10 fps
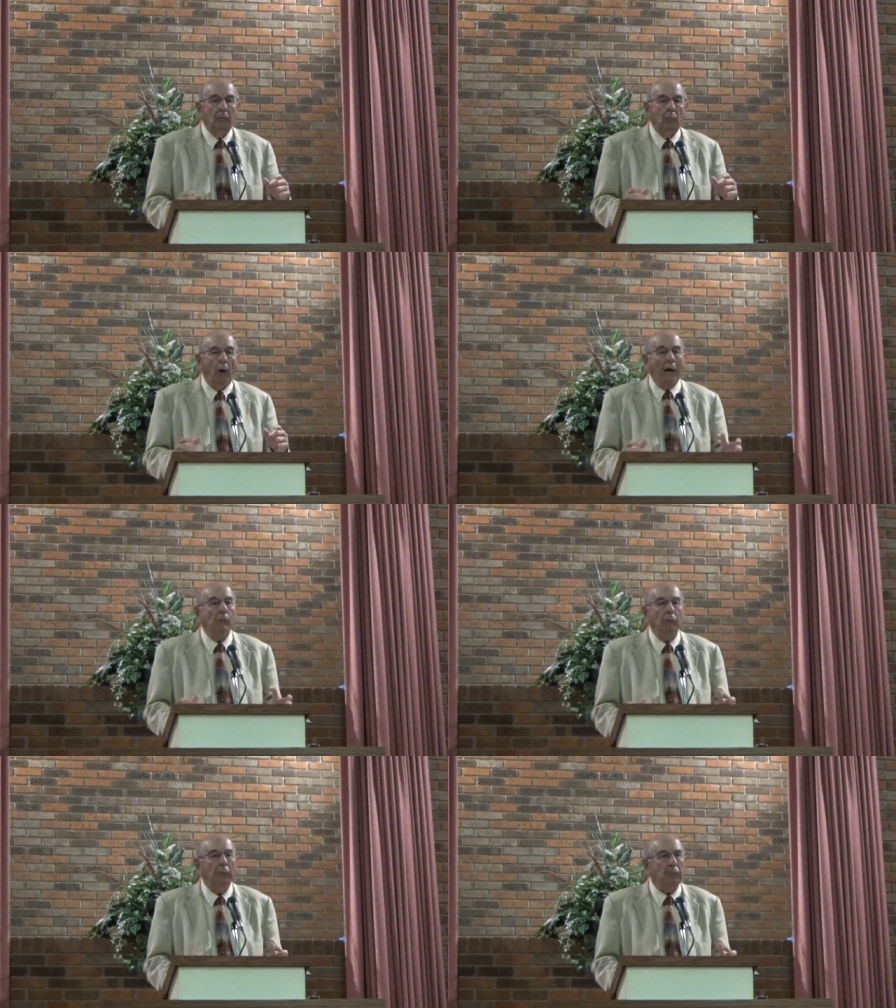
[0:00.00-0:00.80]

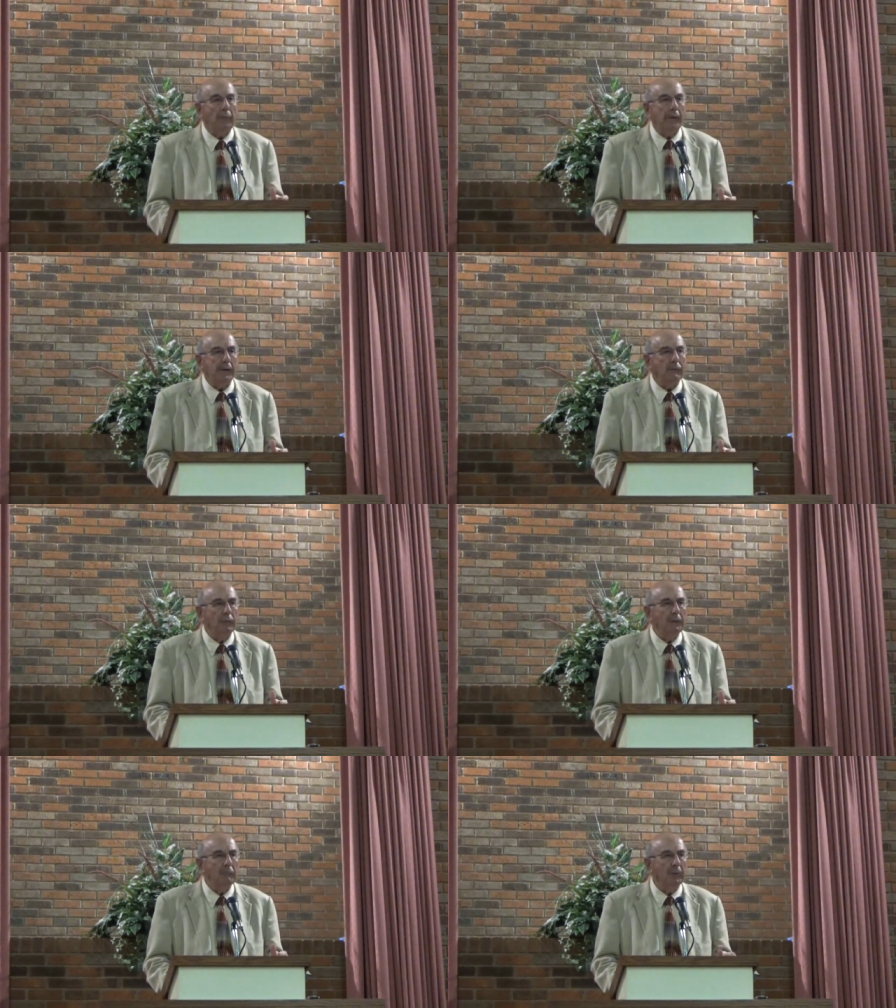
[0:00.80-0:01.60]
Why would we pray if
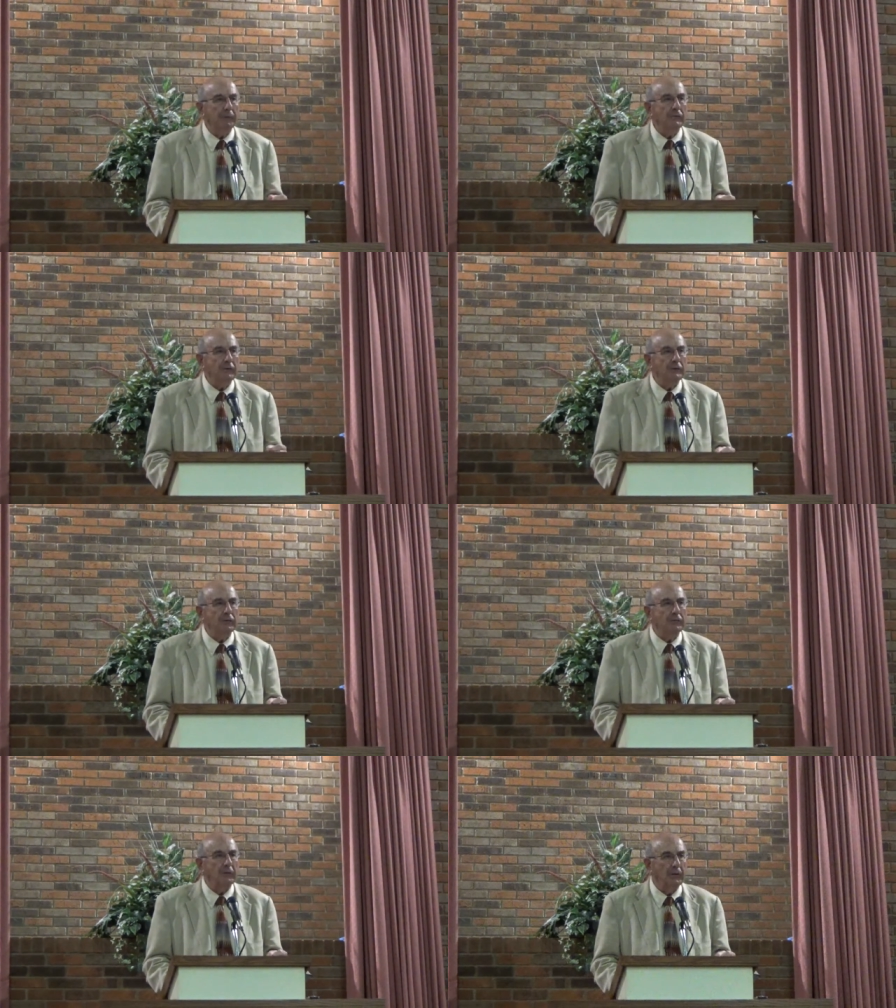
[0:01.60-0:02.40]
we didn't believe
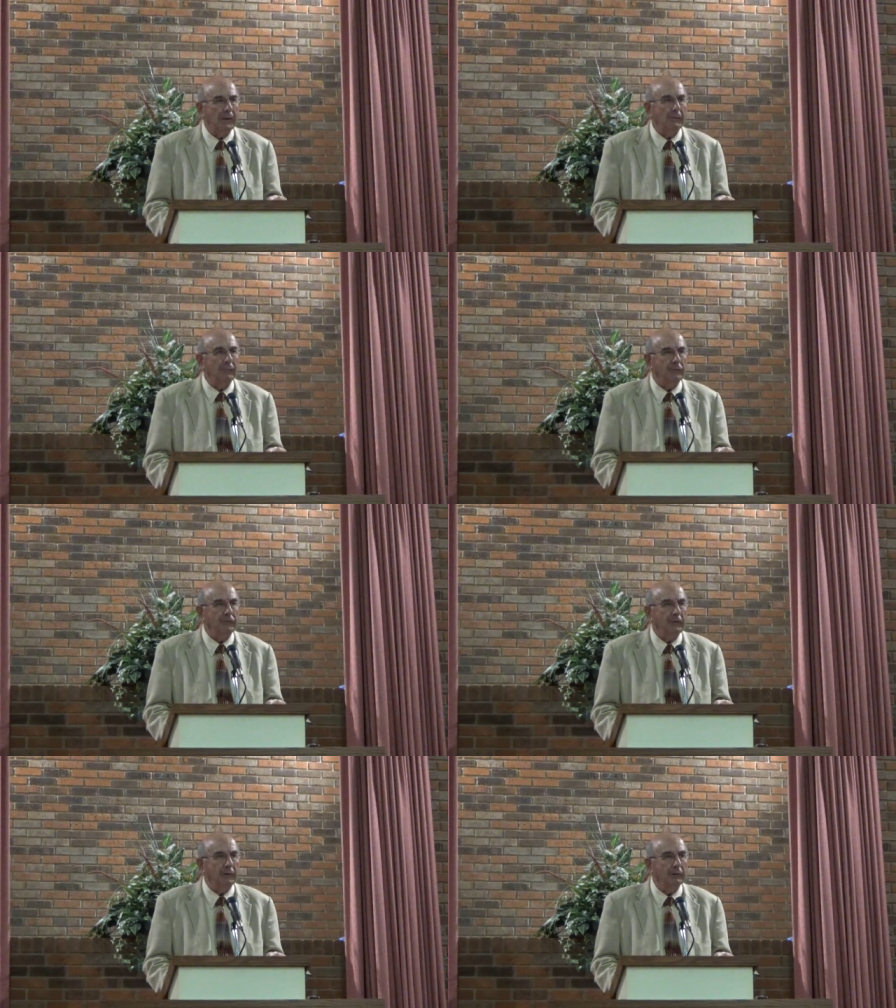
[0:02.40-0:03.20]
Jesus could help the
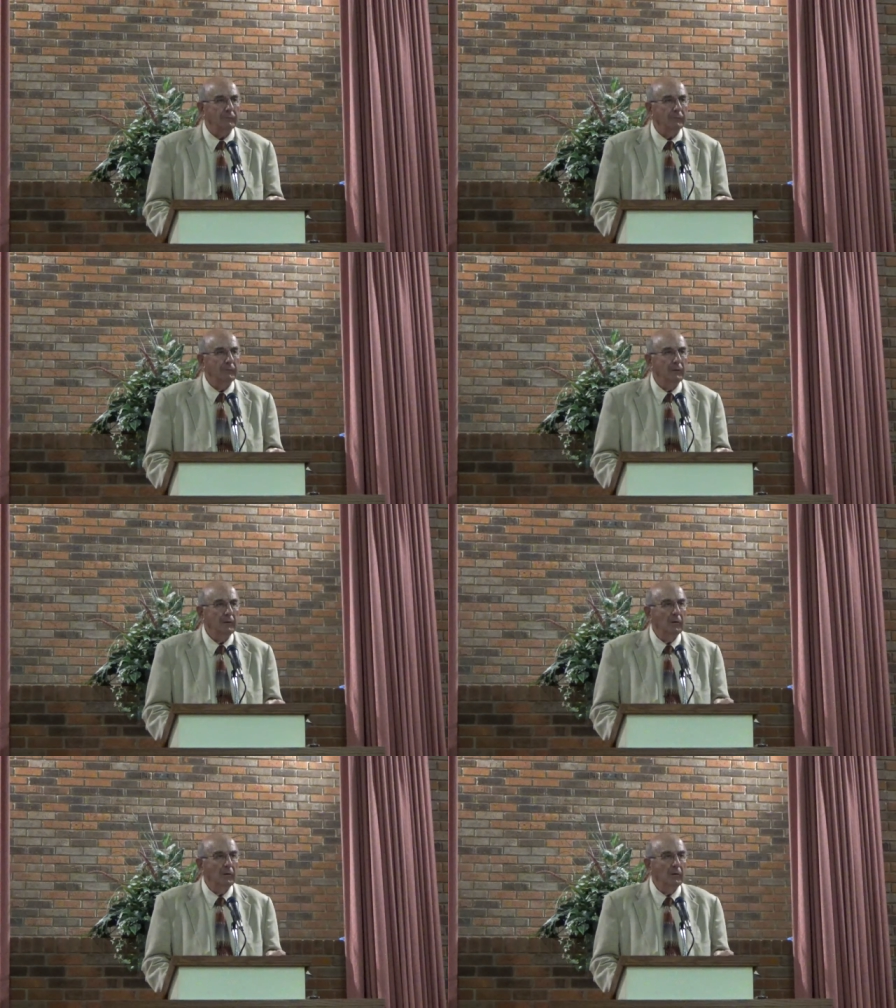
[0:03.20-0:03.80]
sick?